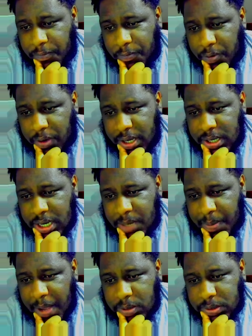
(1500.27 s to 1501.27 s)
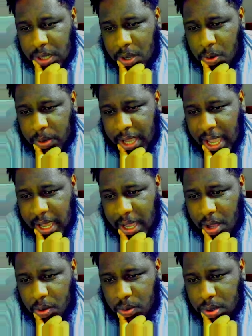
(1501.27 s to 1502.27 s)
free deep out zone
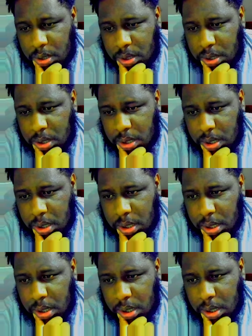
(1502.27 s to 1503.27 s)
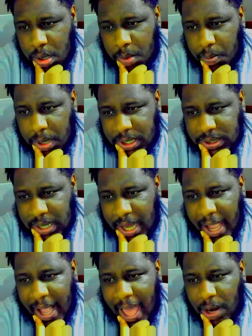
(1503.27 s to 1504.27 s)
KO. But it's
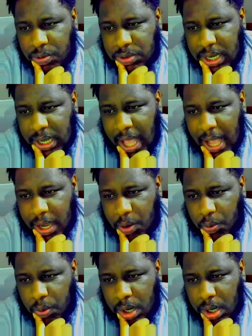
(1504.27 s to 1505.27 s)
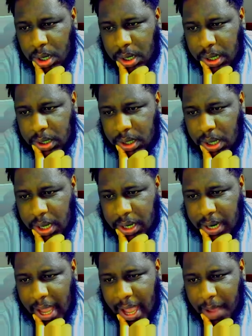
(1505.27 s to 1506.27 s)
like I don't think I can run a
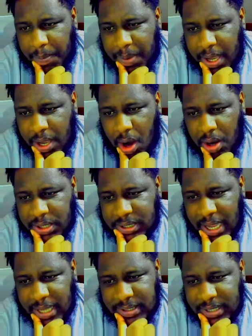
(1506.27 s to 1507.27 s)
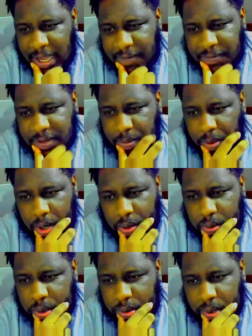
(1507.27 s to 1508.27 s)
non pick artist at safety, bro.
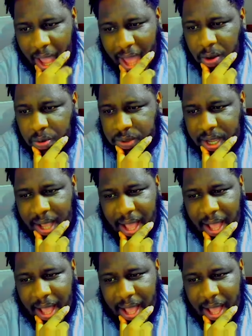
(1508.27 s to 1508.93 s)
I don't think I